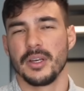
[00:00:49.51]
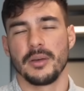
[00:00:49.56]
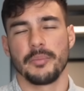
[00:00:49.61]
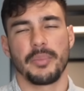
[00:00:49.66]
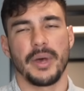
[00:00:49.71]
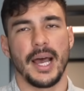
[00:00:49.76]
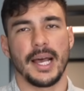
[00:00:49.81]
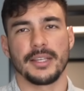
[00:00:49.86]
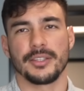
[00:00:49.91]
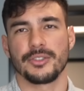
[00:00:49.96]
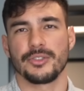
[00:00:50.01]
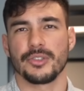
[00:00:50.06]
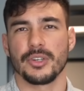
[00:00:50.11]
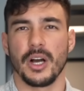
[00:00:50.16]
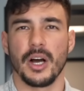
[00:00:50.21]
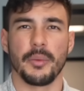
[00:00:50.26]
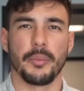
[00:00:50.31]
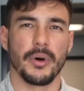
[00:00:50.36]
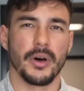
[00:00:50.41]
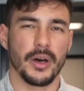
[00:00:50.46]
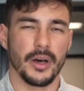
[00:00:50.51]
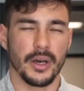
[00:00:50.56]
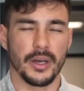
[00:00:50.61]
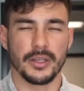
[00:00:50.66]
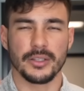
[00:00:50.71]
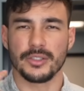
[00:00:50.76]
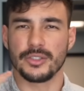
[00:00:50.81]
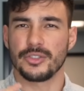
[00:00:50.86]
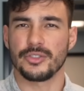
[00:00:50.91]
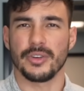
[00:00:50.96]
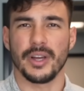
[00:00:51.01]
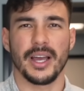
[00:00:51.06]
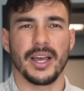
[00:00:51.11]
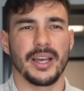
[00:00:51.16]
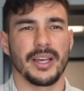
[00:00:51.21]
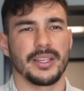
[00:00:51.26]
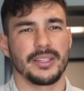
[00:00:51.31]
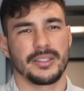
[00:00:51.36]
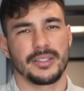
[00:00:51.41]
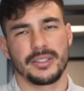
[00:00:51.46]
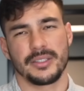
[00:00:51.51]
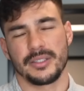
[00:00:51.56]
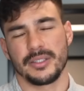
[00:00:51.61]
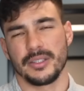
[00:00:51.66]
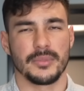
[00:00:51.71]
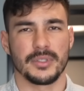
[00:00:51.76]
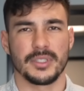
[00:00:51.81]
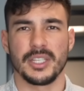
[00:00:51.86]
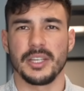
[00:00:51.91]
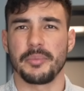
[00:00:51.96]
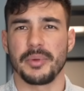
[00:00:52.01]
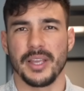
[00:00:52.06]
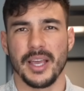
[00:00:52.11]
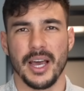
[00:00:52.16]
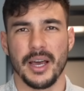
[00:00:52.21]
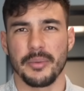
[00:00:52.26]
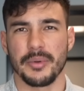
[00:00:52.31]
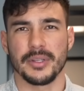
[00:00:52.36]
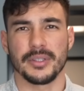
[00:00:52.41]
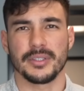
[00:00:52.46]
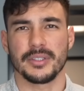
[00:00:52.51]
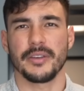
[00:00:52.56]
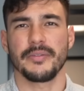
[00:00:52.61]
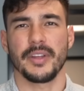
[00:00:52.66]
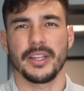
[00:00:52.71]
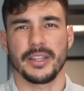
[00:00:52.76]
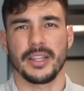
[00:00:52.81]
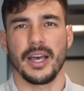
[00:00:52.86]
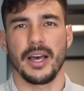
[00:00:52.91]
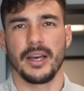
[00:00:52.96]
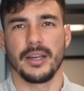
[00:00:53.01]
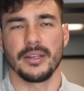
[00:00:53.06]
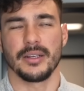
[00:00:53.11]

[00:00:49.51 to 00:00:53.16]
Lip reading: past trauma, stress, sleeping habits, stuff like that.